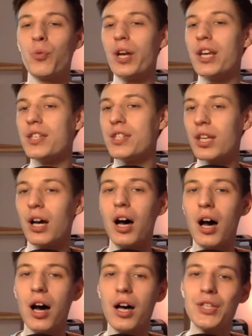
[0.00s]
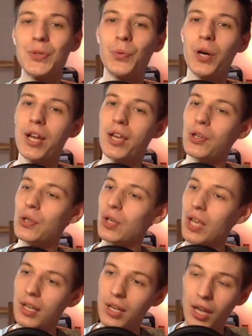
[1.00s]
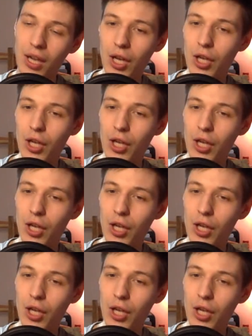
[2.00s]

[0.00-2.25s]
when it's hot, when you can